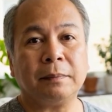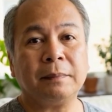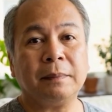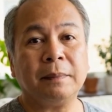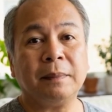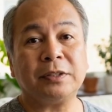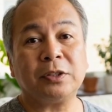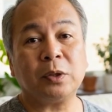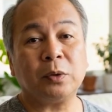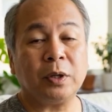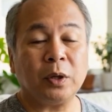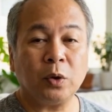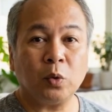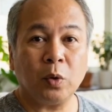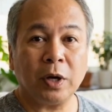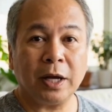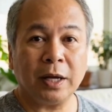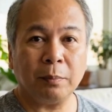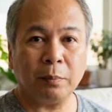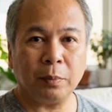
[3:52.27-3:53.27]
So the
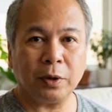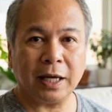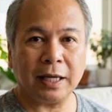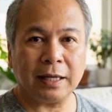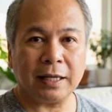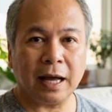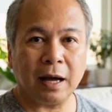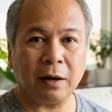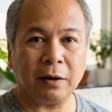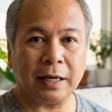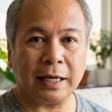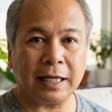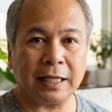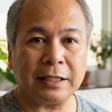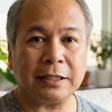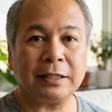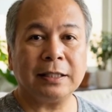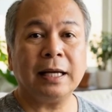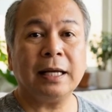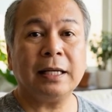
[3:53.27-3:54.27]
quick breakdown
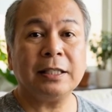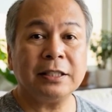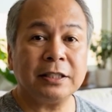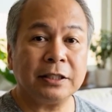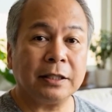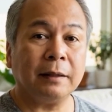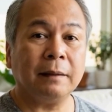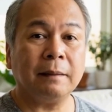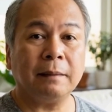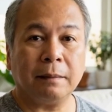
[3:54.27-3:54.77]
is this: